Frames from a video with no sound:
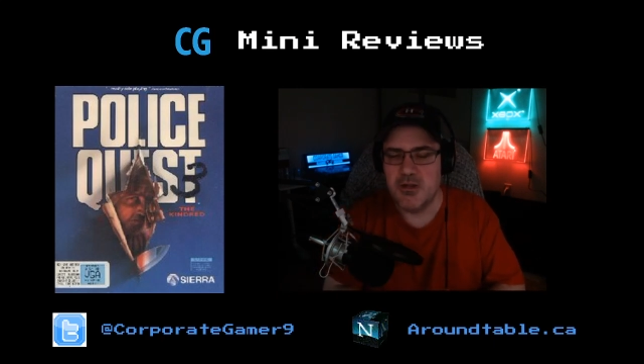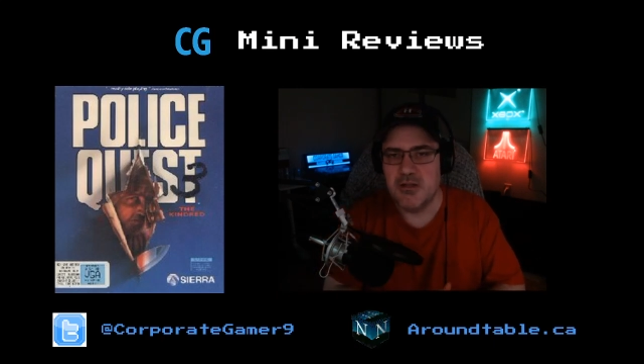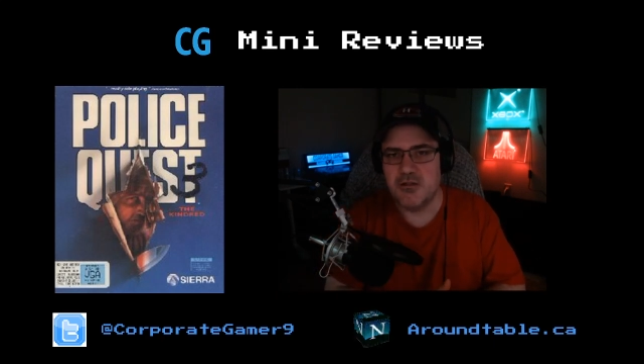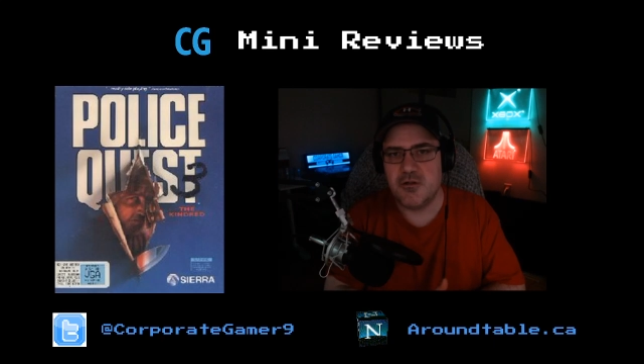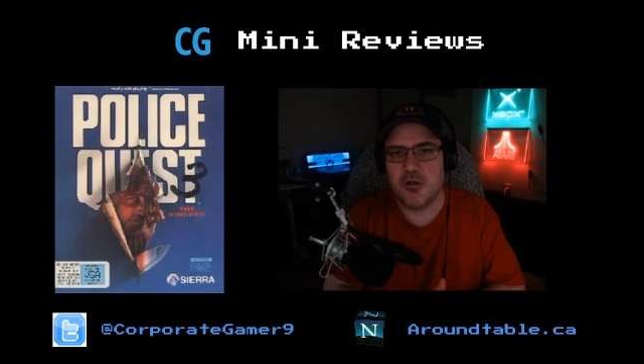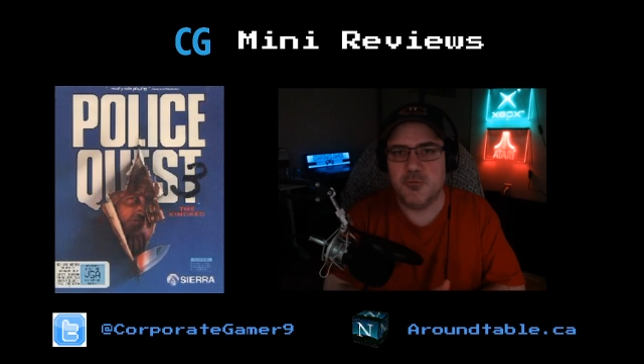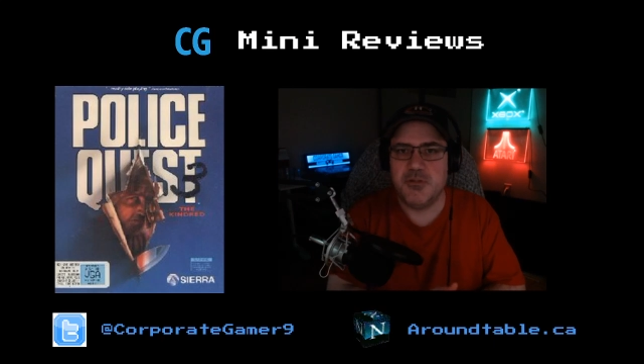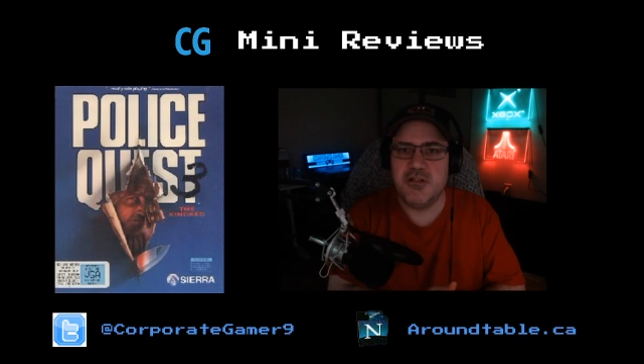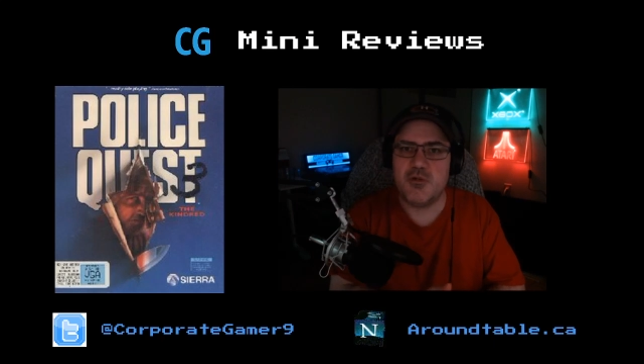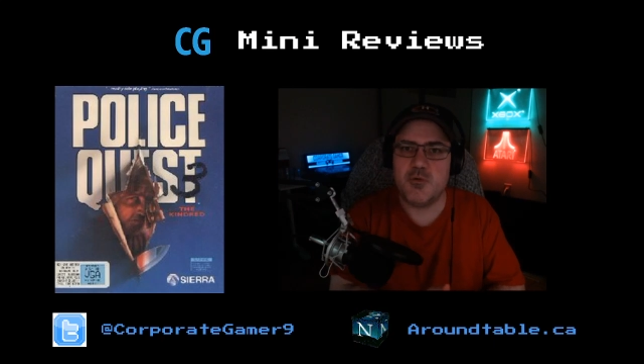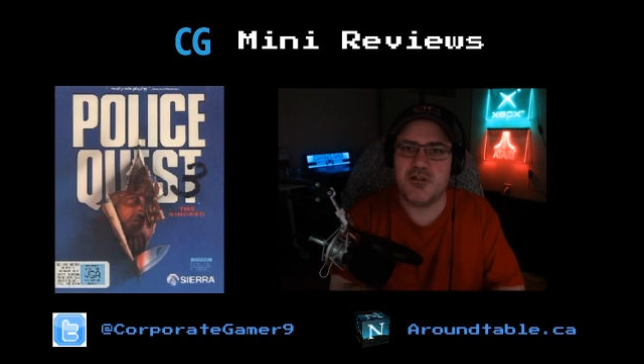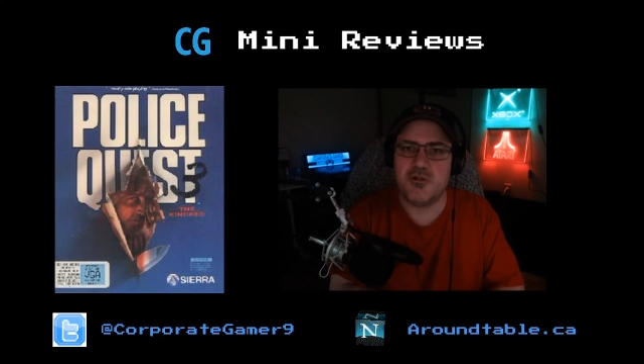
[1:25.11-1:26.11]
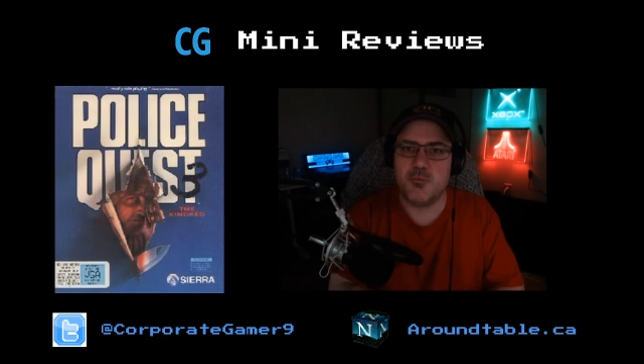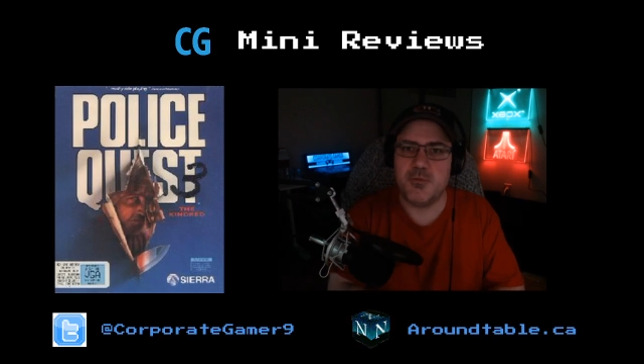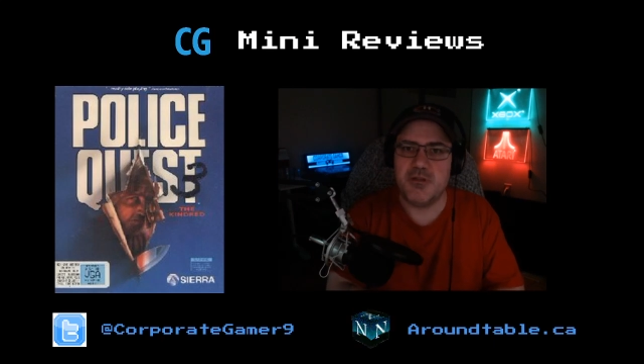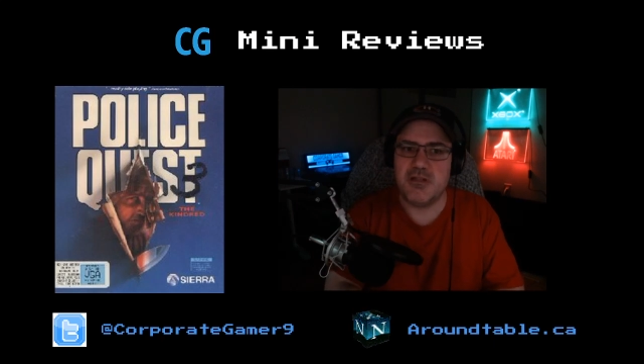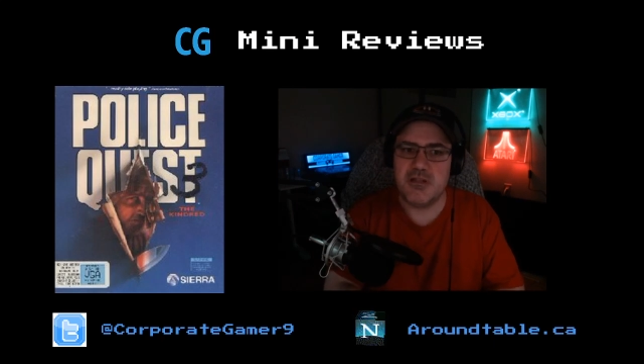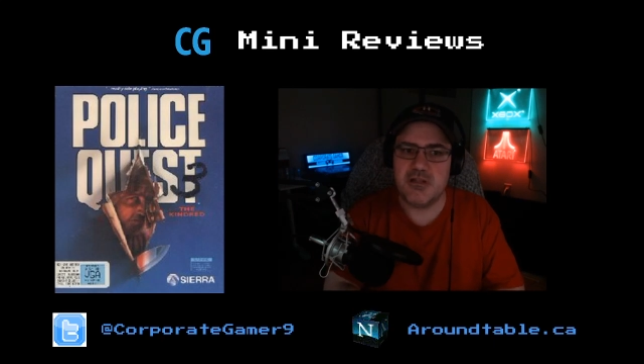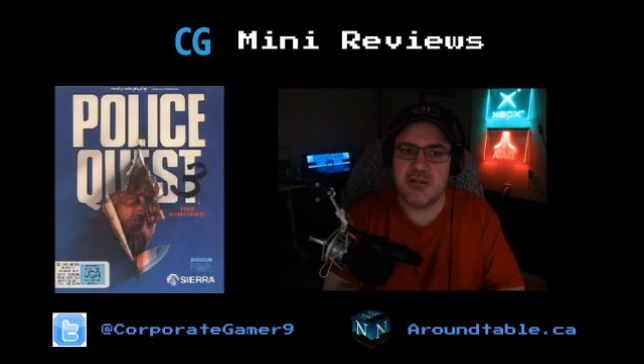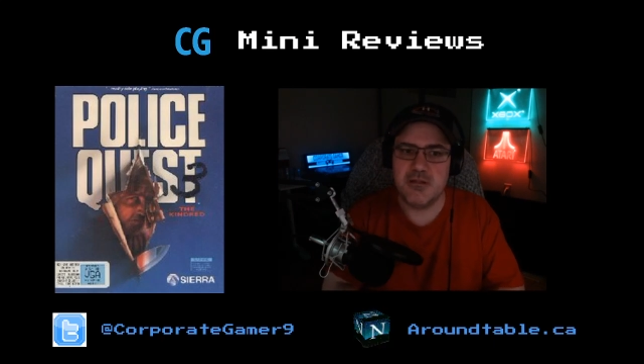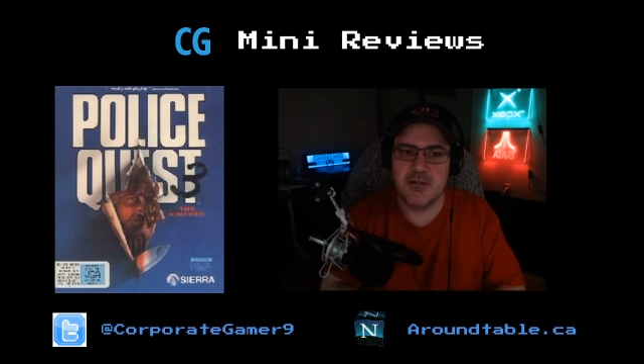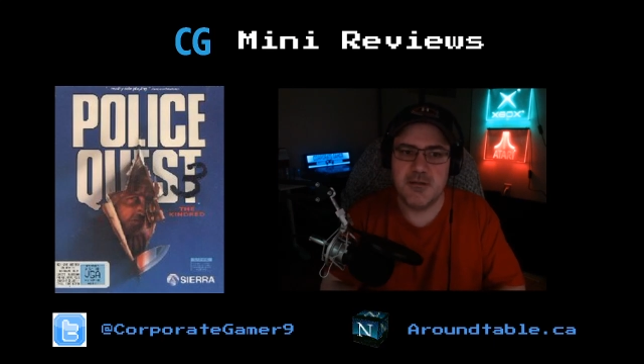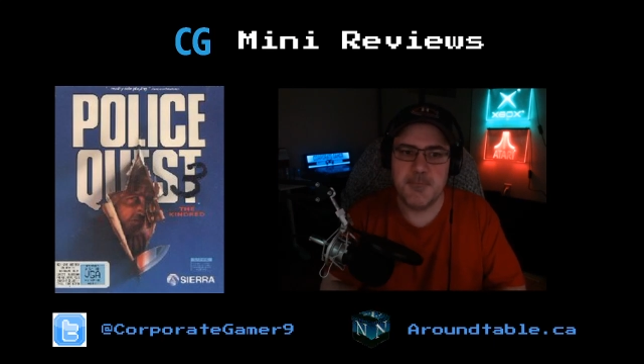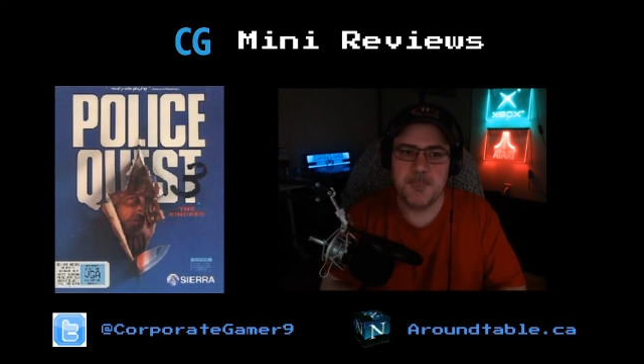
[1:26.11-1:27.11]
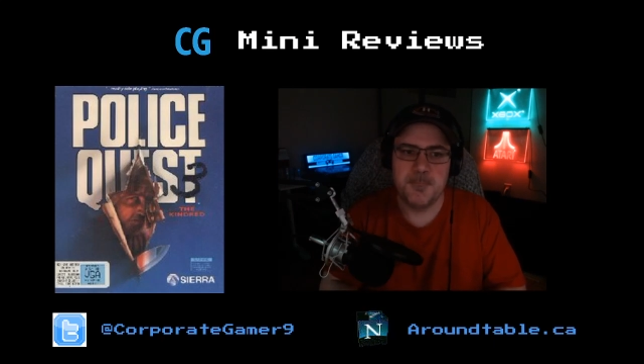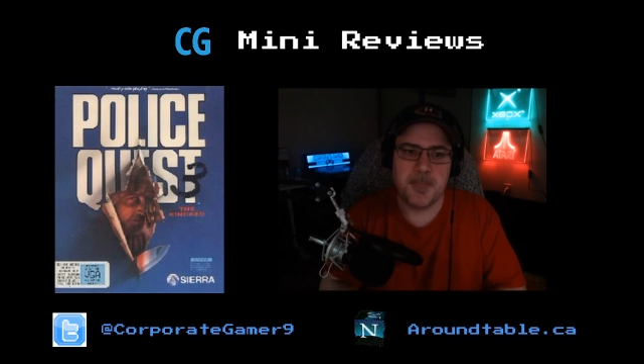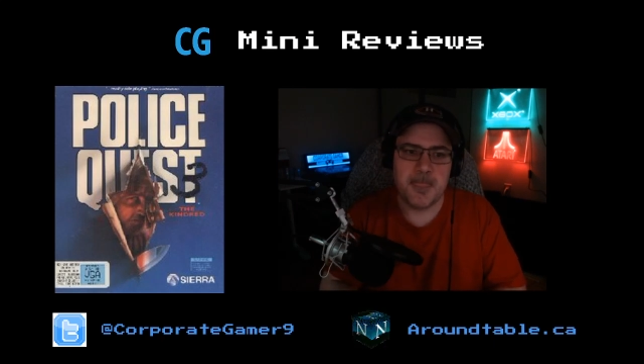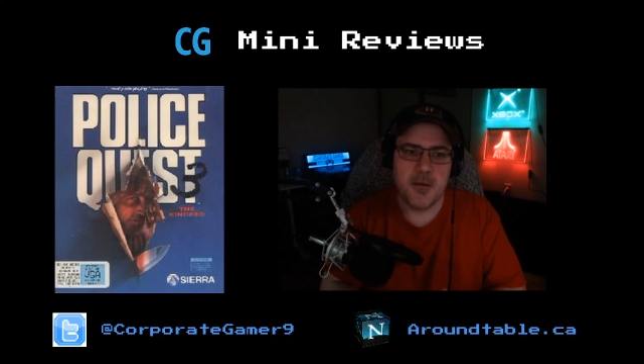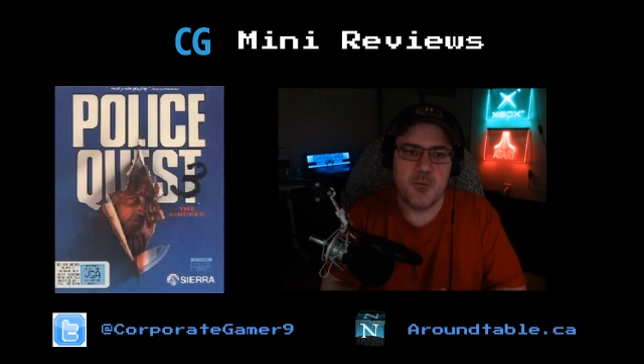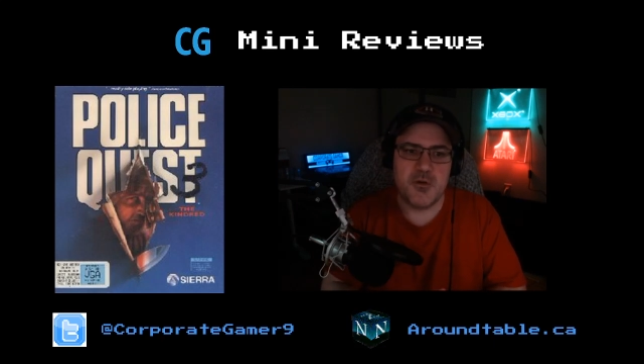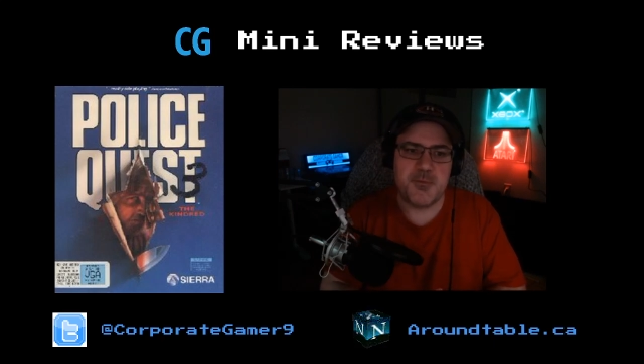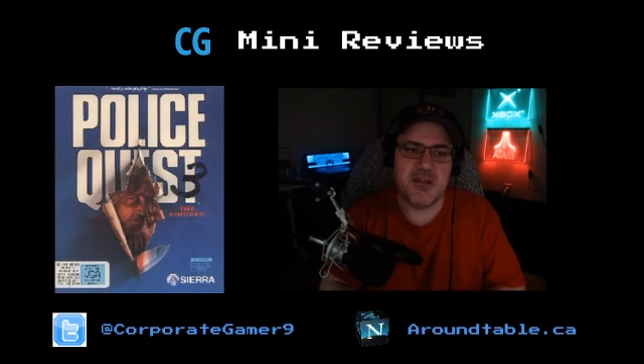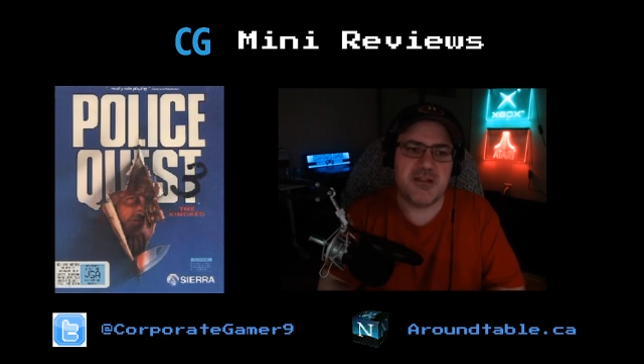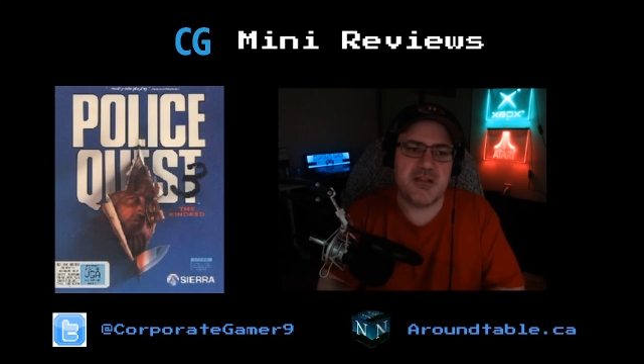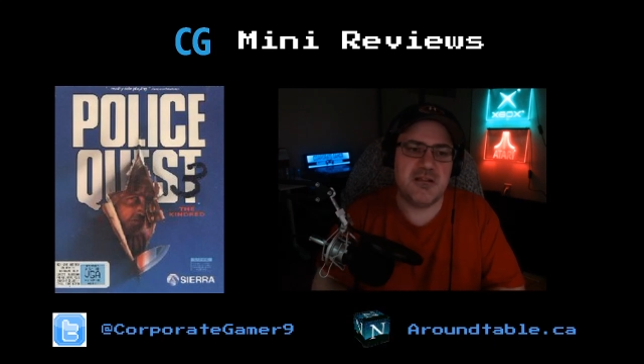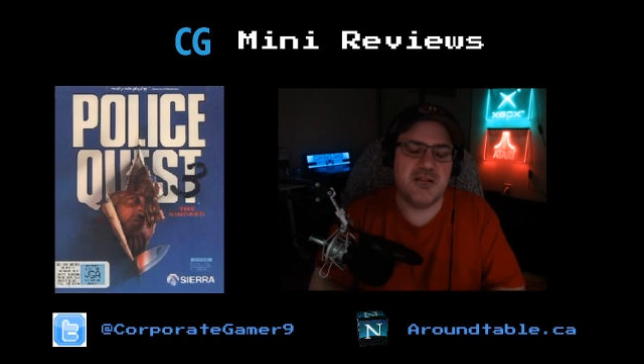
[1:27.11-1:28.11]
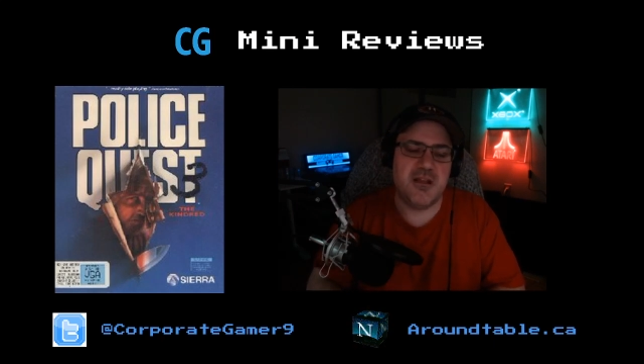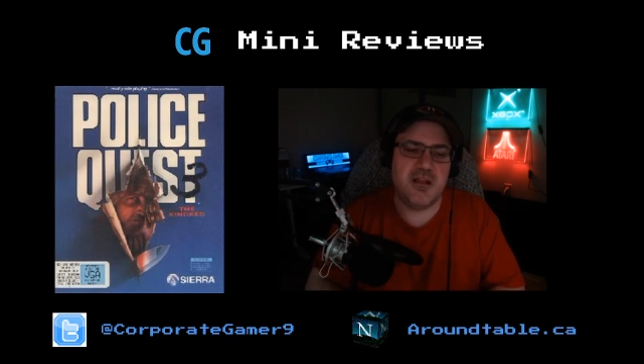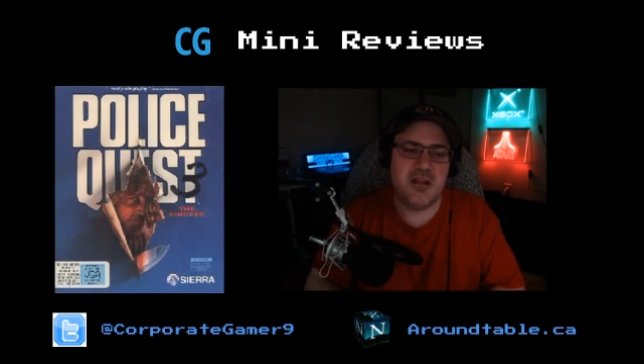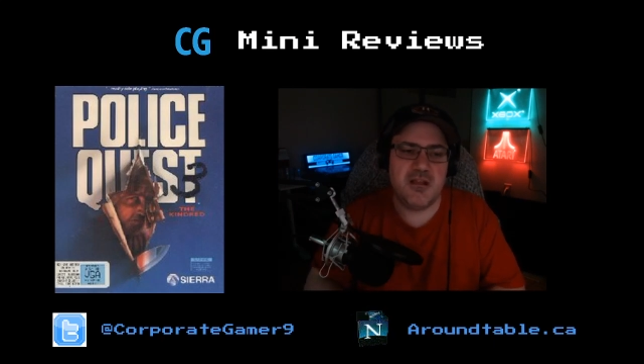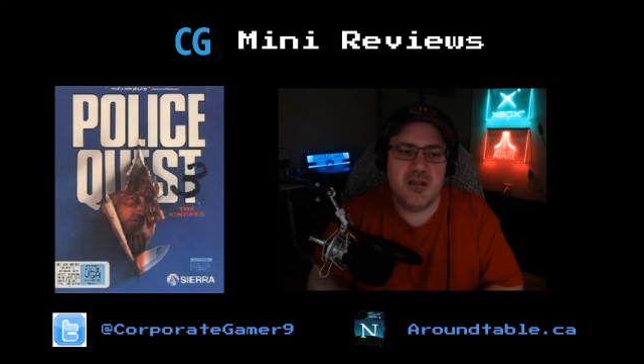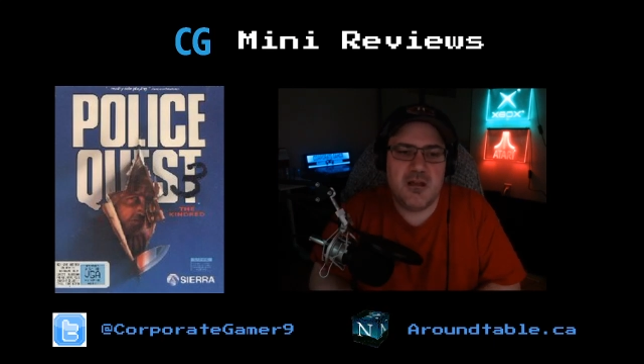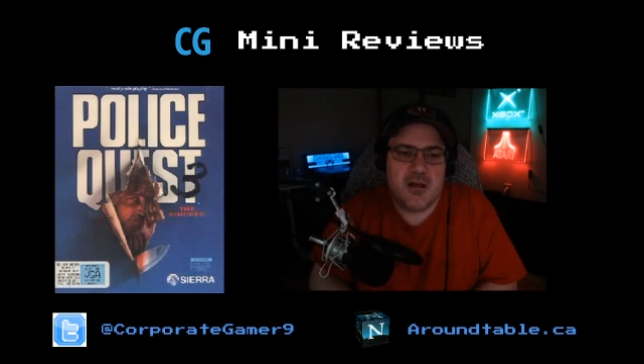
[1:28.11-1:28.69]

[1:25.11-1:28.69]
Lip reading: It's called Police Quest Open Season, which basically